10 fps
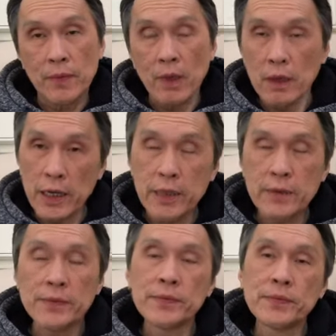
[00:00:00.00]
Okay?
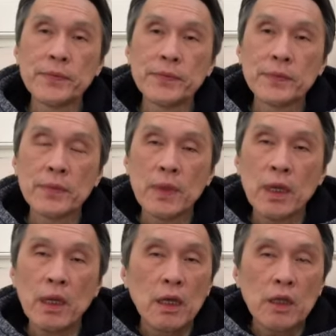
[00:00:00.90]

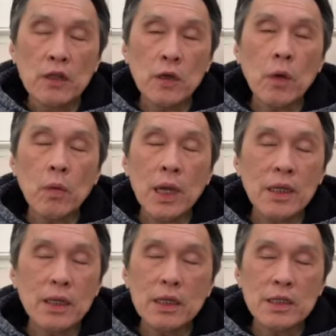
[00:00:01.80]
So
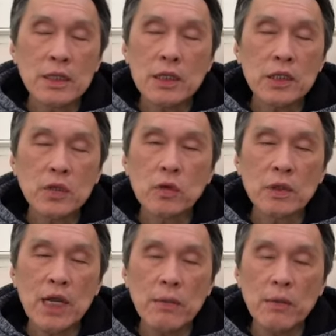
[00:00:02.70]
what is these two
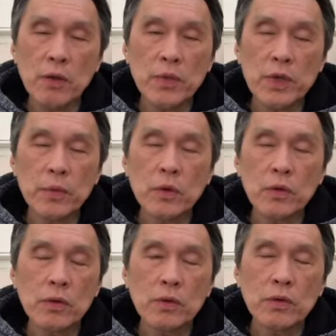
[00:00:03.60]
types of
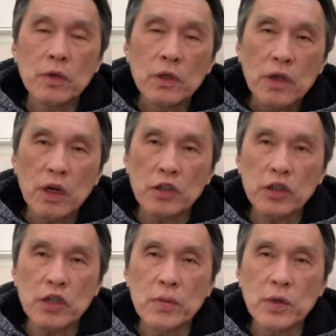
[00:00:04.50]
people
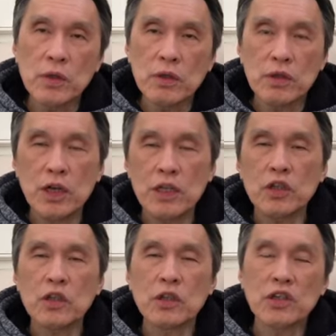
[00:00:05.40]
contribute the
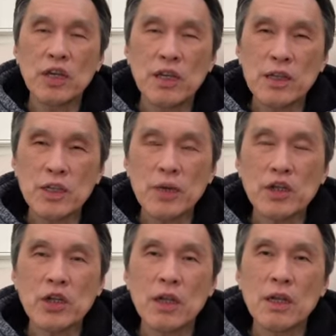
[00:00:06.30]
traditional Chinese
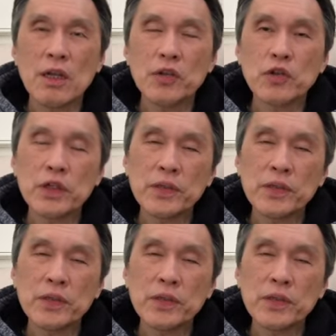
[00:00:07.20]
martial art culture?